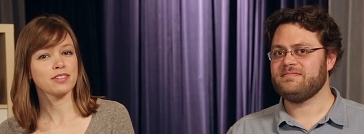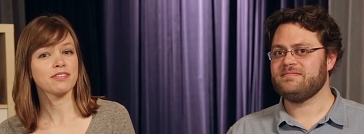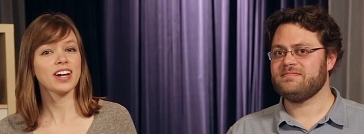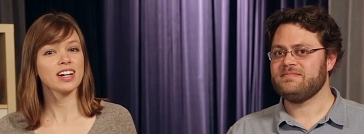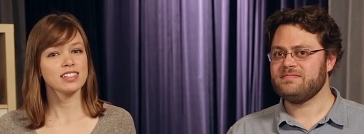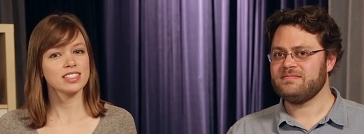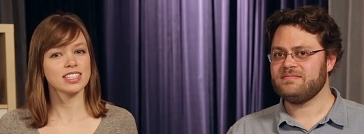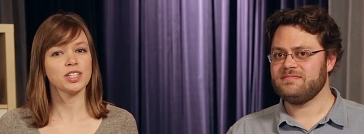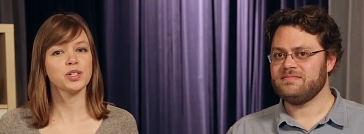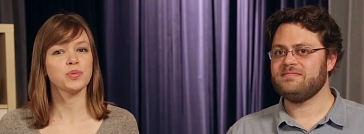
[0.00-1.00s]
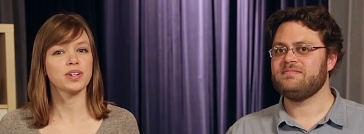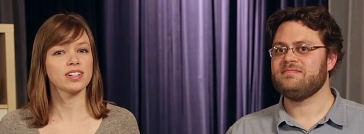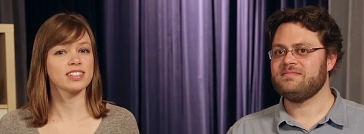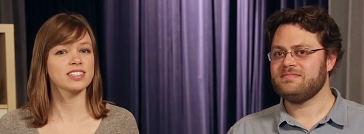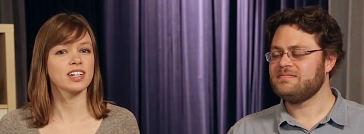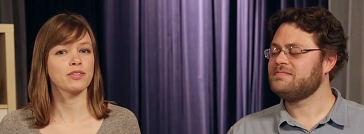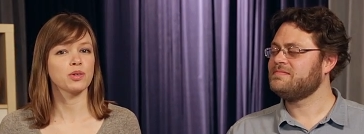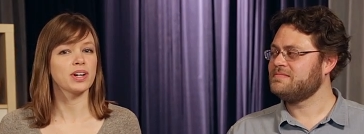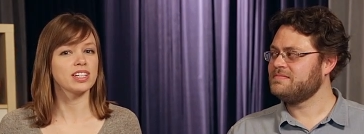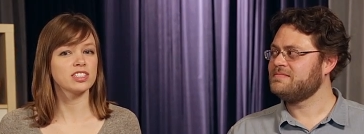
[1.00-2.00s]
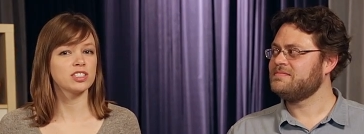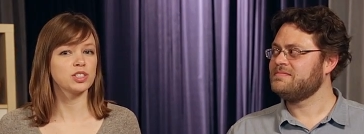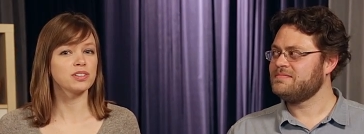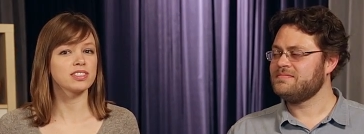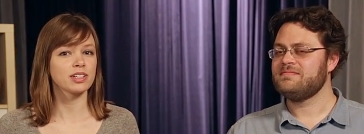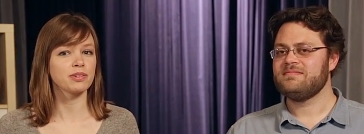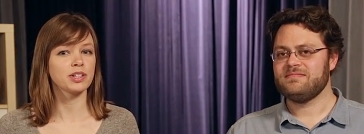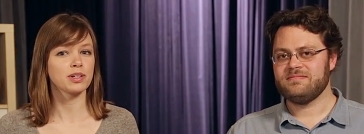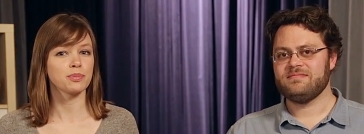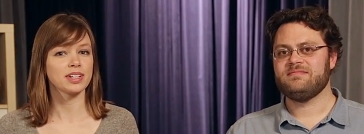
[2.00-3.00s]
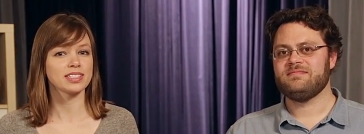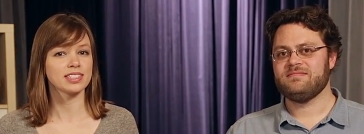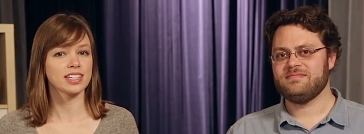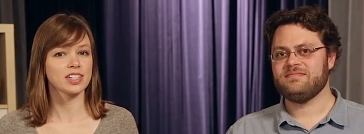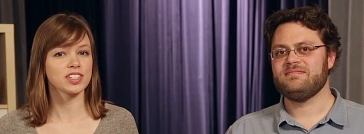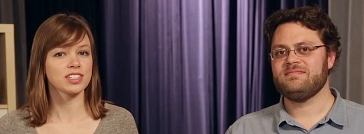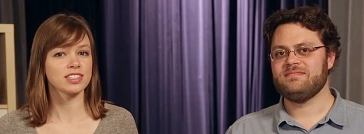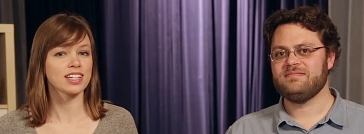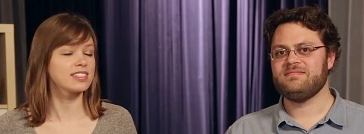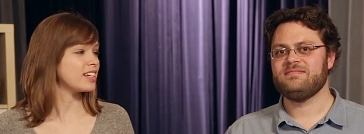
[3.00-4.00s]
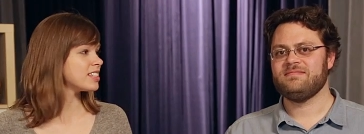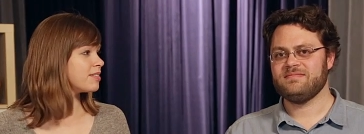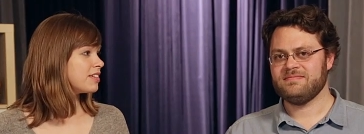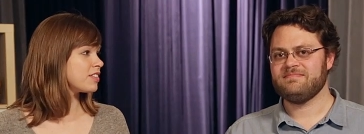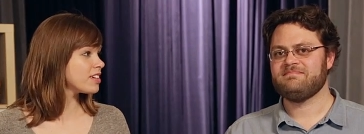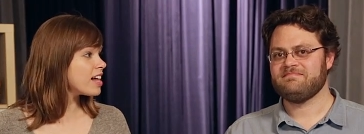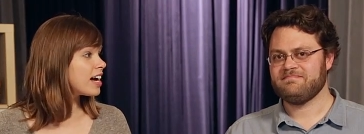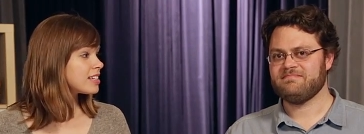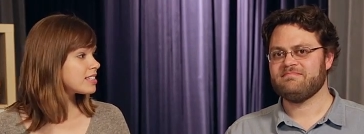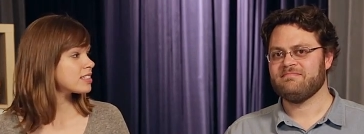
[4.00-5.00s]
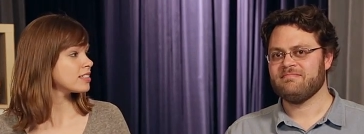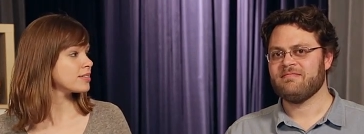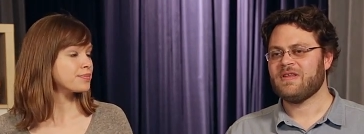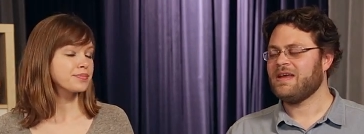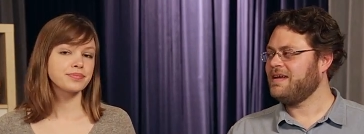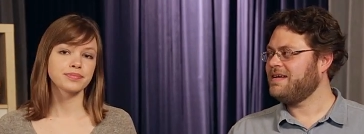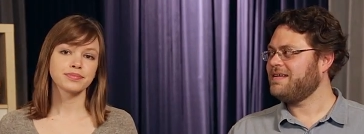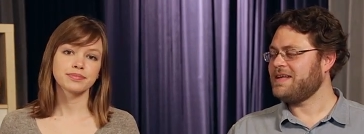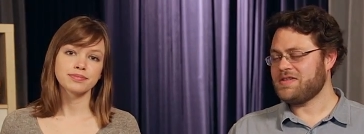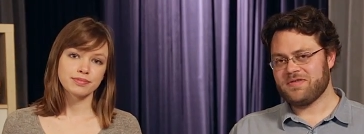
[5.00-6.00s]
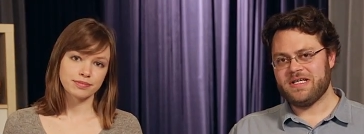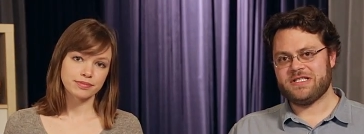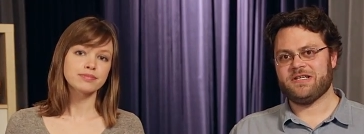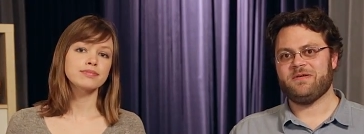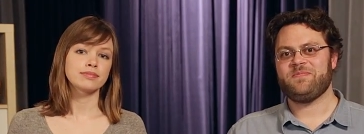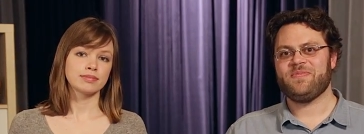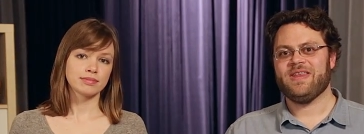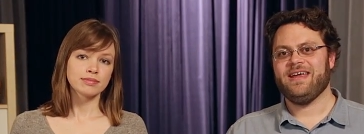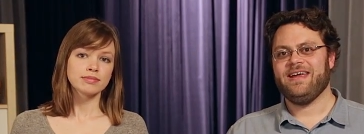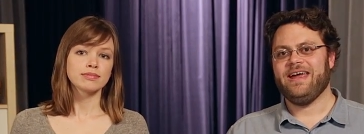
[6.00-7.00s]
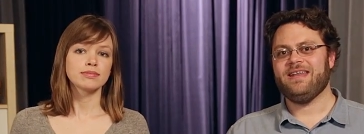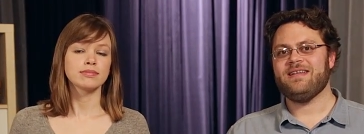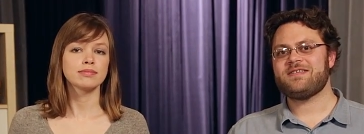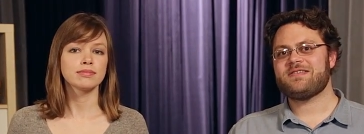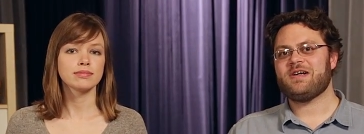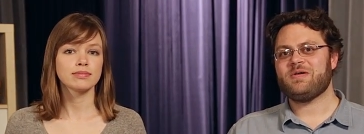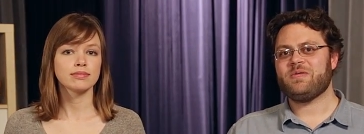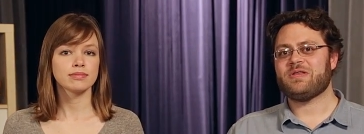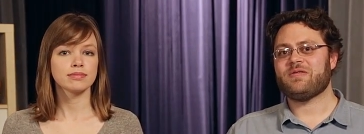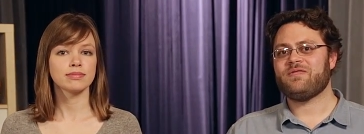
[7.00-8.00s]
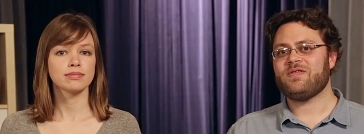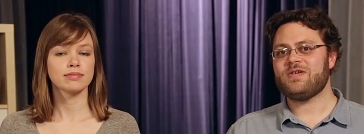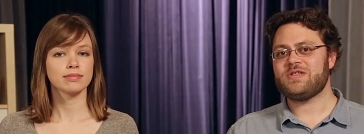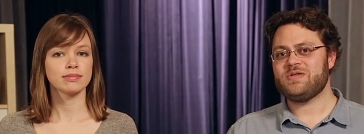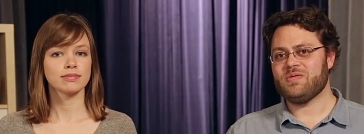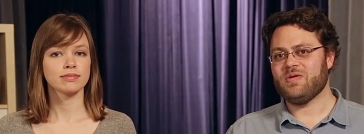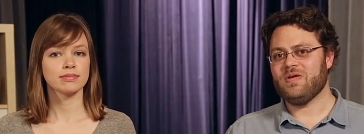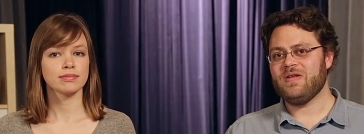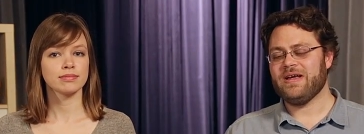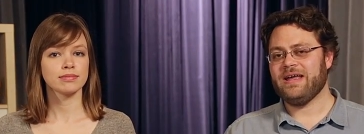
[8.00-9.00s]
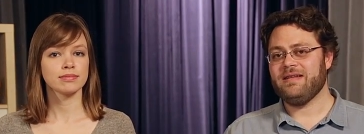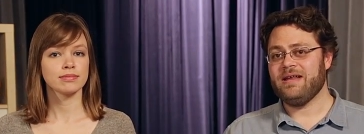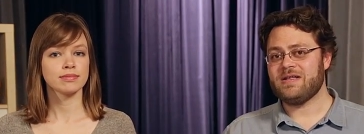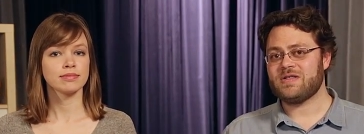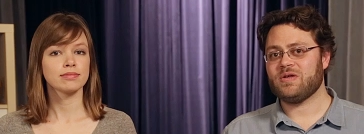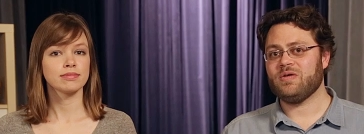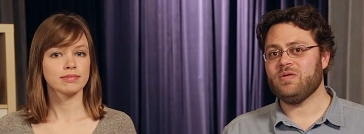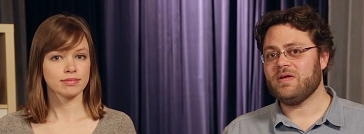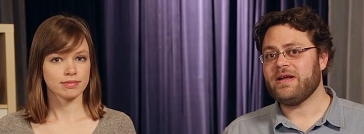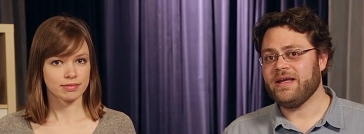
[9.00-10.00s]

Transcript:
Speaker 1: for faculty who want to discover ways students can record presentations as an activity for class.
Speaker 2: That's right, Jill. And let's start with the first tool, and that's Google